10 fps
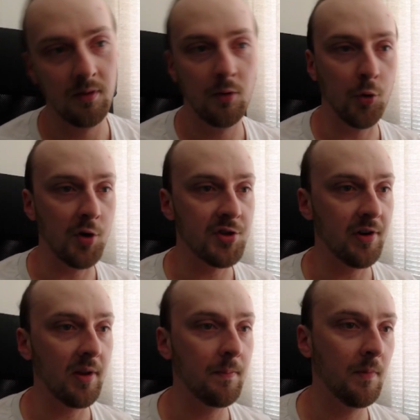
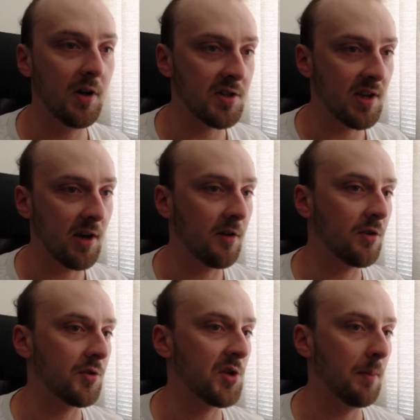Originally, I just added the
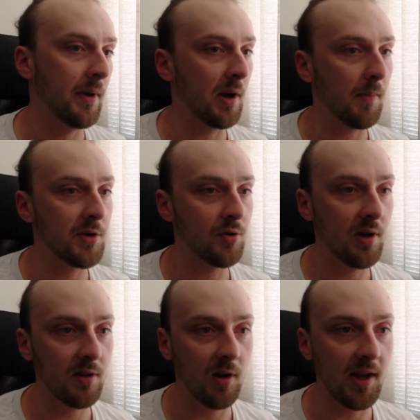jump animation
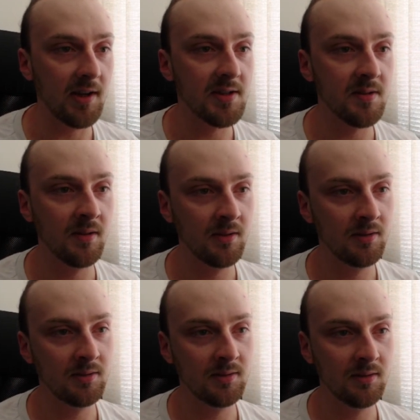and the legs
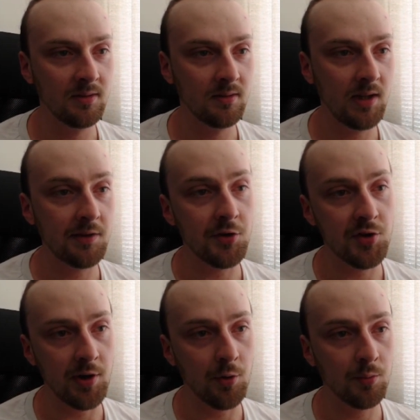and the
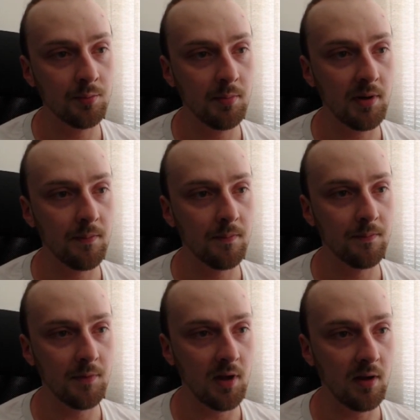shadow, but
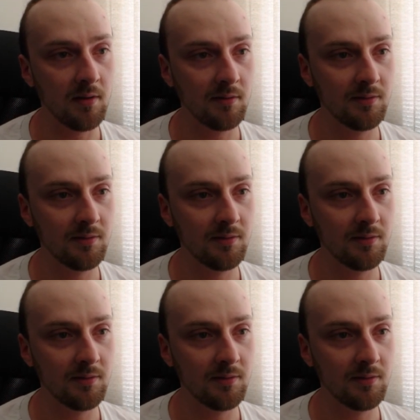yeah,